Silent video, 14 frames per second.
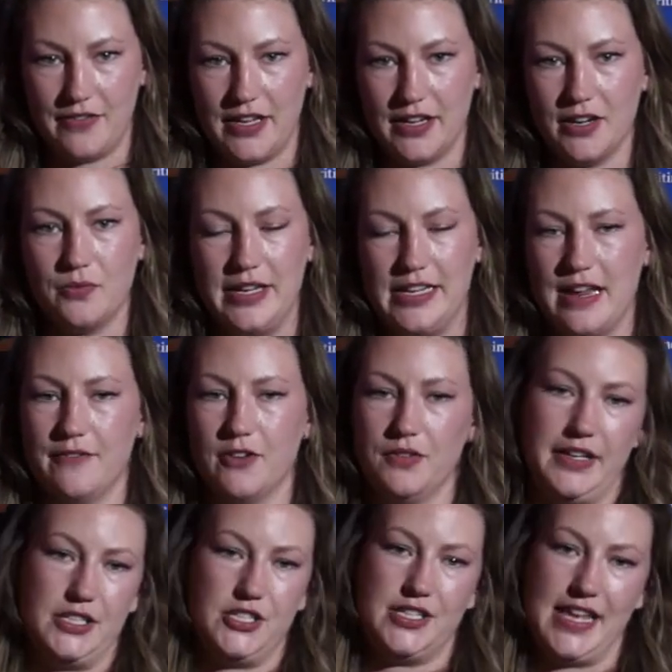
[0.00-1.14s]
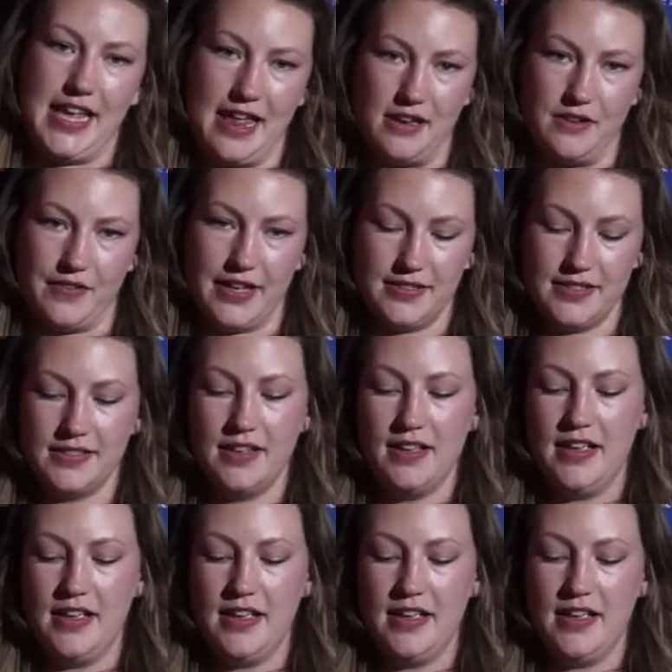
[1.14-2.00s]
here, we never reached the end of it.